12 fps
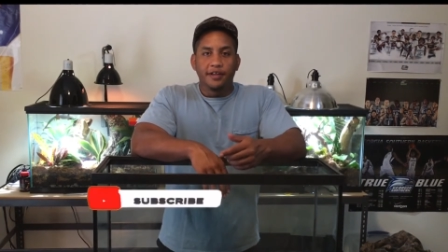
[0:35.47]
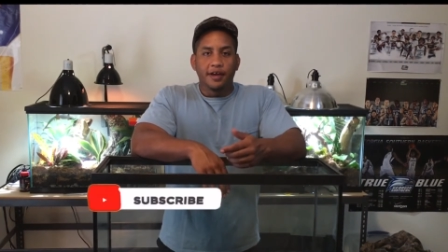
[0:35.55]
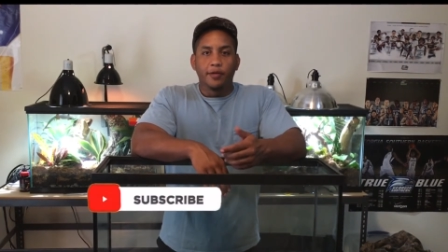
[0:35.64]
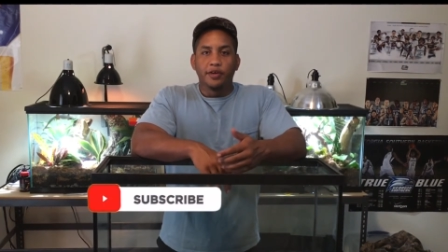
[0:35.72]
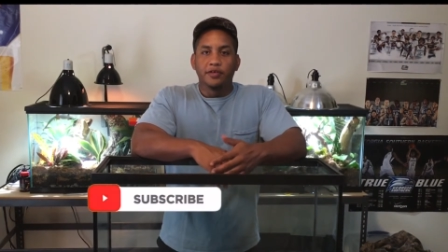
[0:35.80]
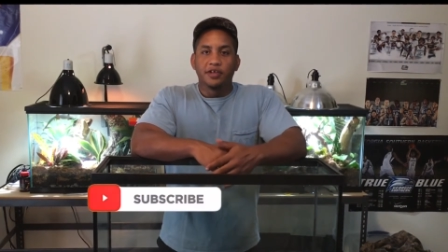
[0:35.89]

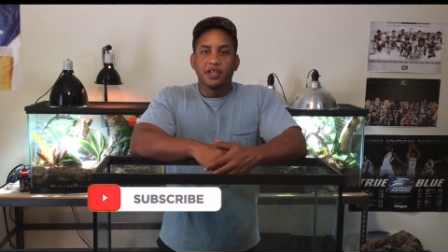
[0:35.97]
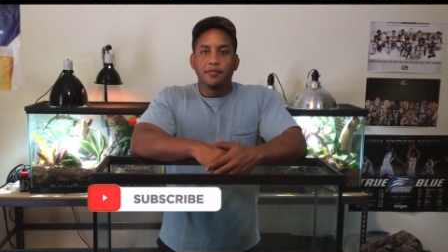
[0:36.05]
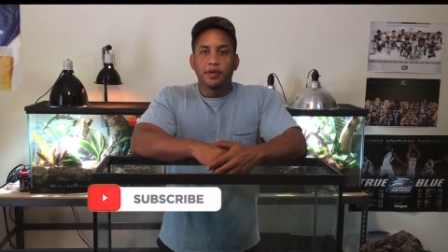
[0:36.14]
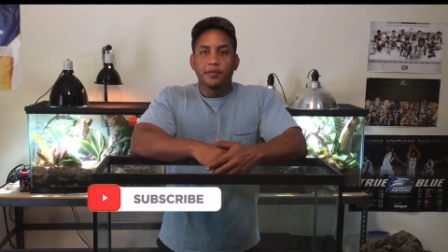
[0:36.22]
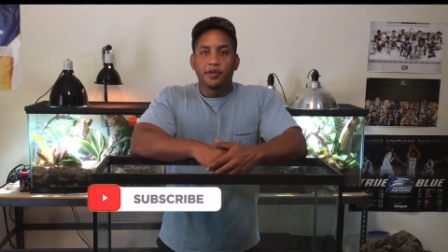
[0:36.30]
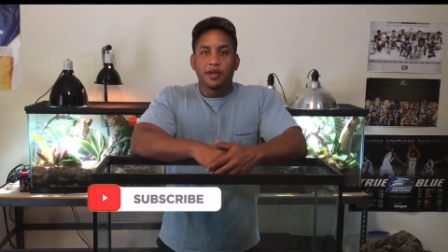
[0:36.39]
That way you can
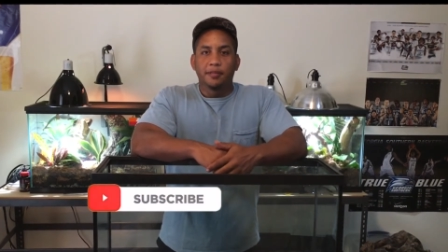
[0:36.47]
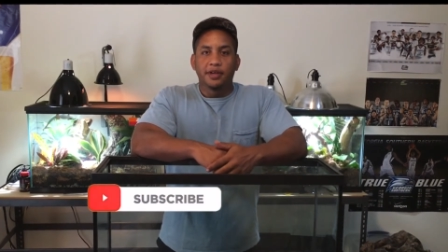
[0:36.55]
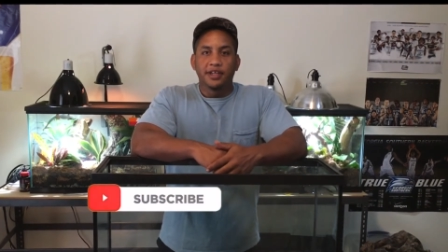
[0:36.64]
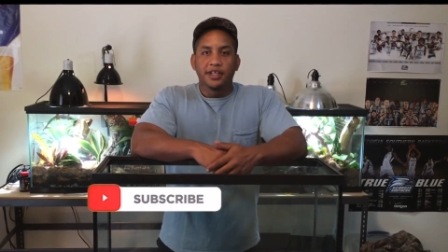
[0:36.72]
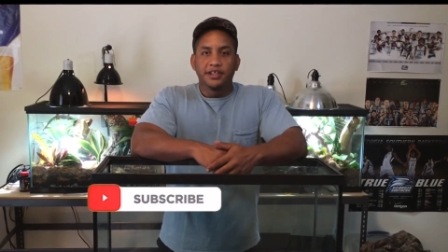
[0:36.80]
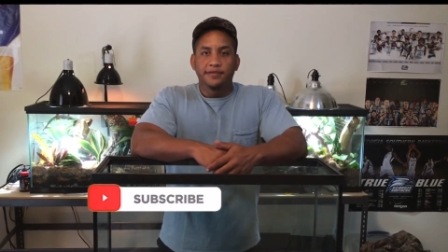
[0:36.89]
keep up with all my
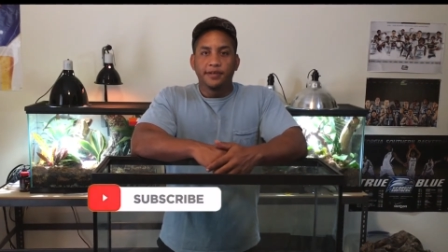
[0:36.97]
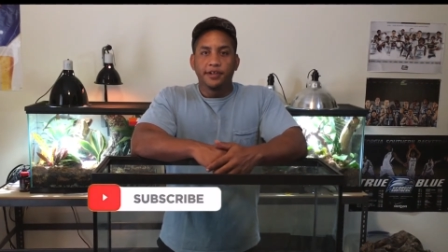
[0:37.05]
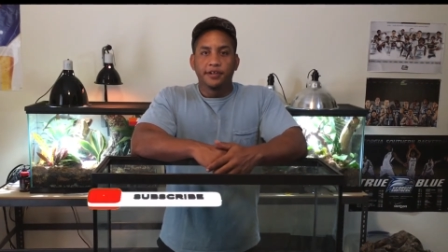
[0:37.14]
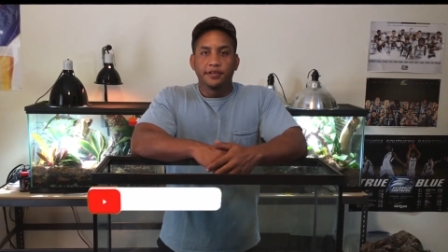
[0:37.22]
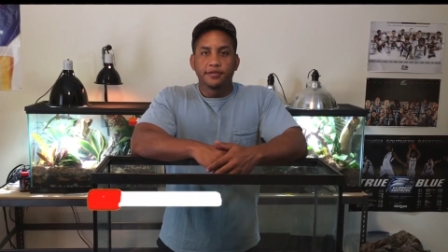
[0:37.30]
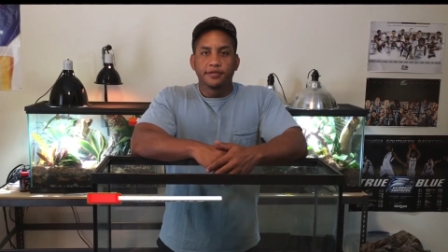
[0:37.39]
latest
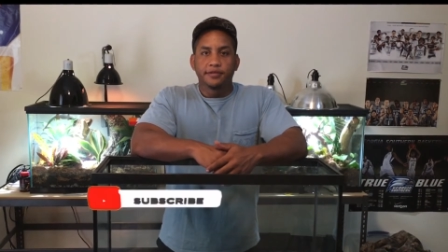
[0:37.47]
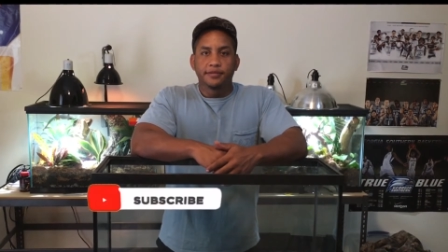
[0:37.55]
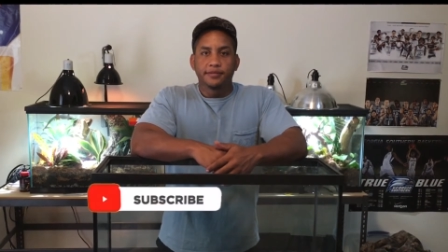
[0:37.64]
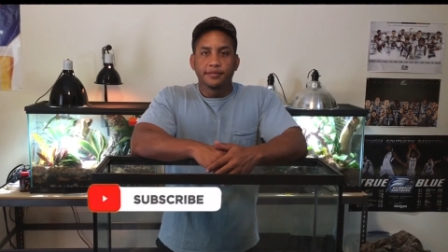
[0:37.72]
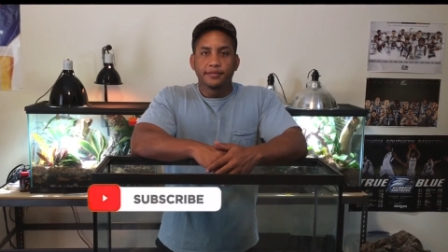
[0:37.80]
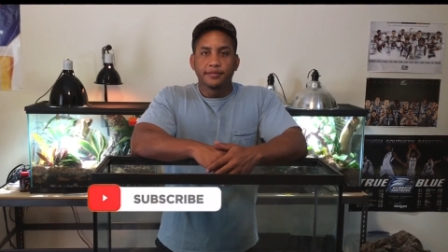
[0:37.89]
videos.
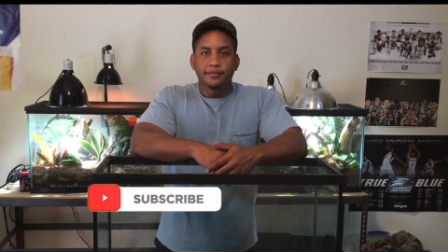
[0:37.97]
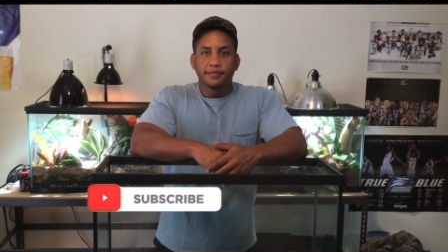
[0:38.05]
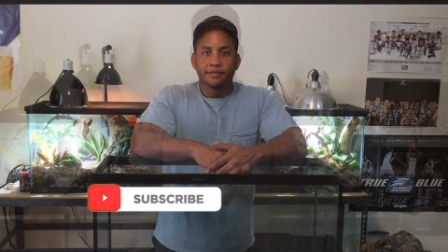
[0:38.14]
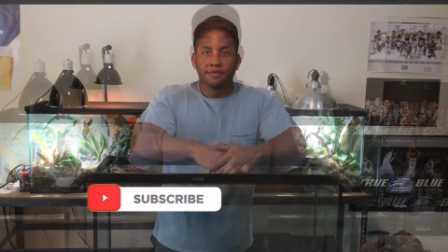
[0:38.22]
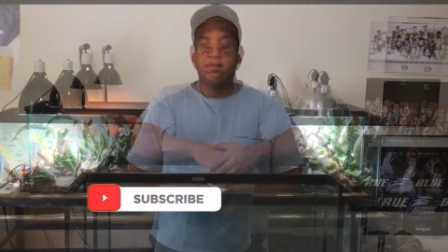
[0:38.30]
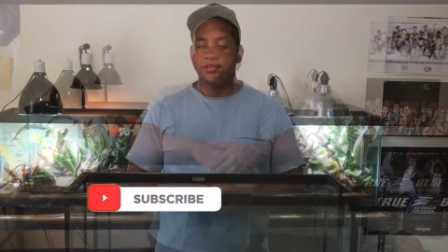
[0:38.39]

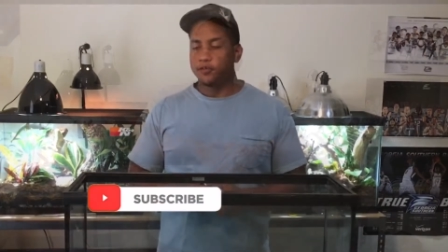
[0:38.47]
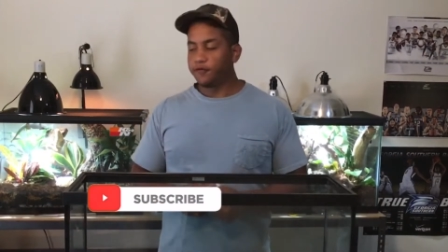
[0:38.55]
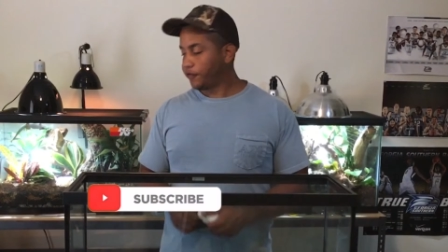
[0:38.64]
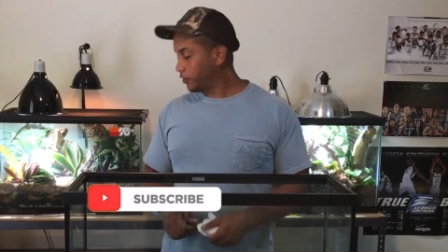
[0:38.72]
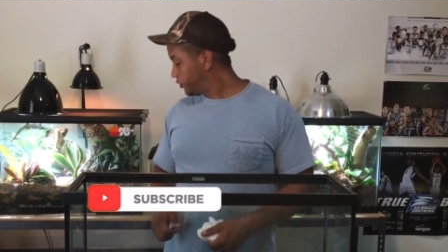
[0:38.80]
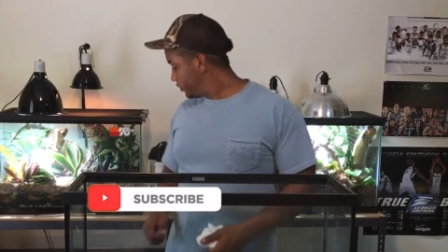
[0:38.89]
Alright, so
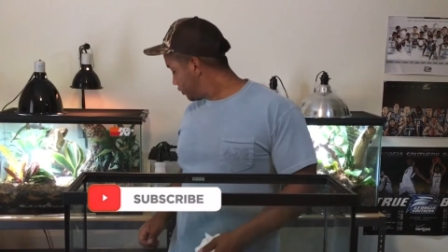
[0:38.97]
first